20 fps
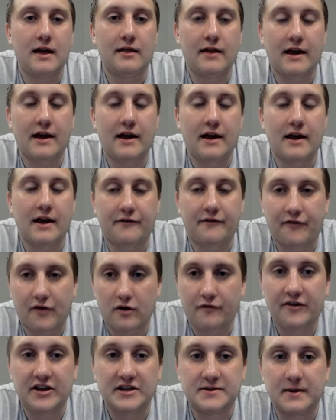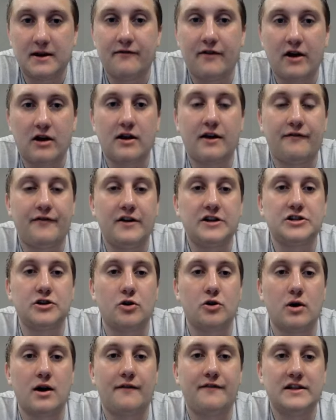And like Furphy has been a very efficient,
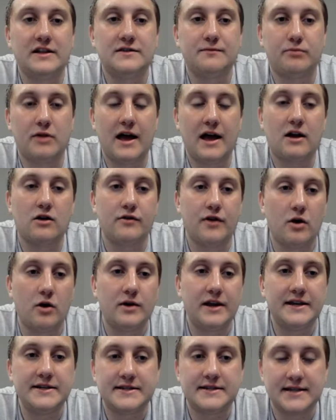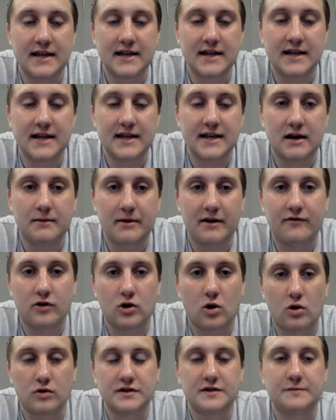good offensive player, though he's in a bit of a
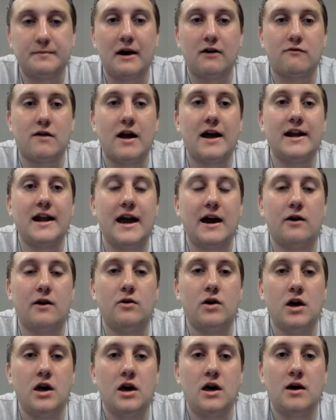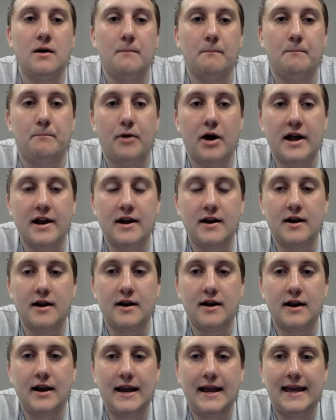cold spell right now. But
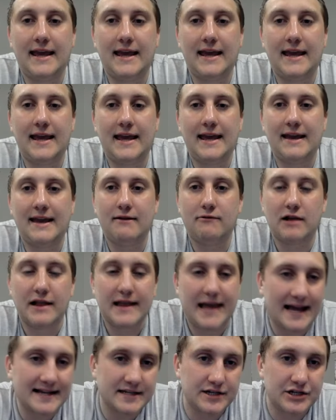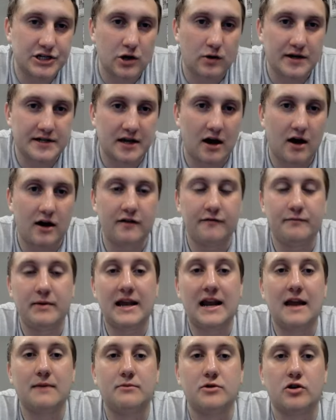he really hasn't shown a ton of
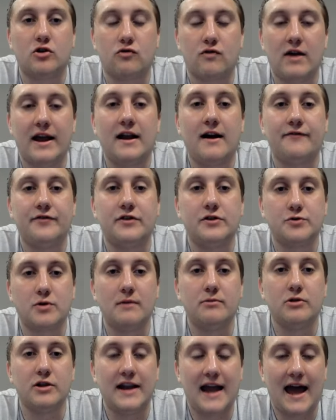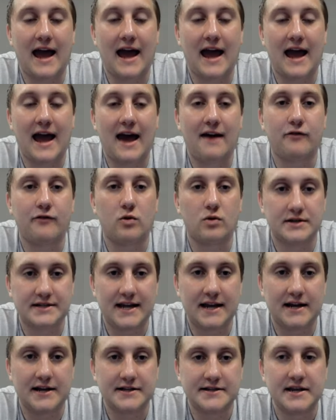being able to create off the dribble in half court
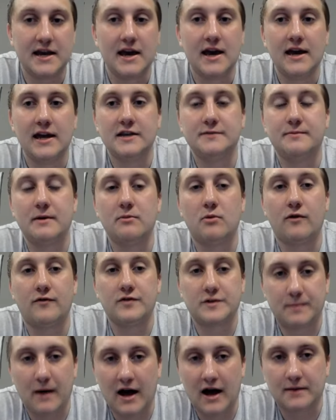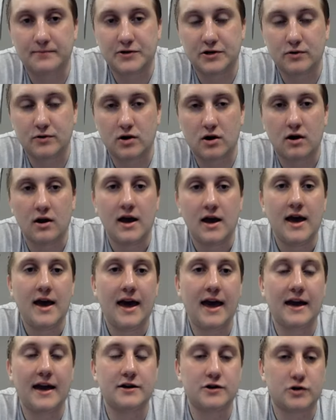settings. He's been more of a spot up shooter
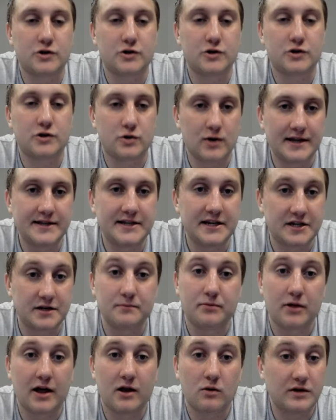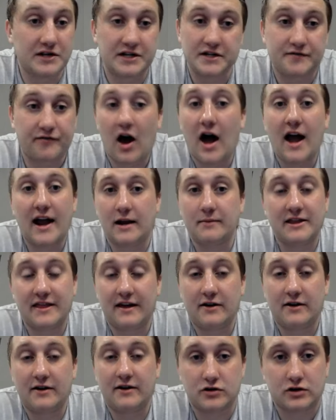and a transition player, which is fine. I mean,
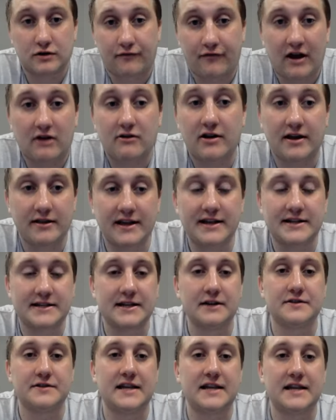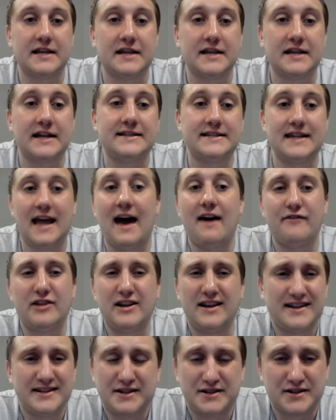those are very elite skill sets to have. And
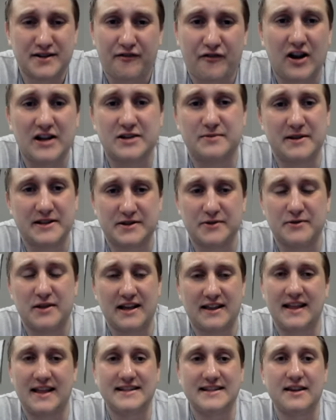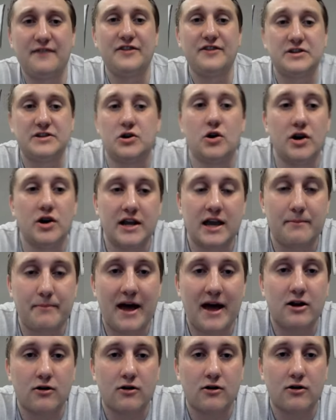he's just a freshman. So like that stuff is going to
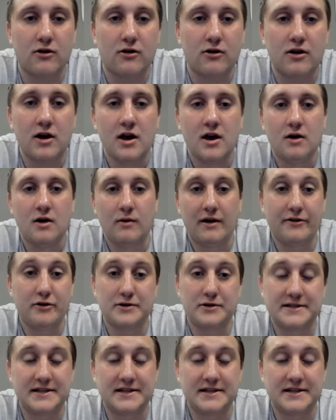get better, whether it's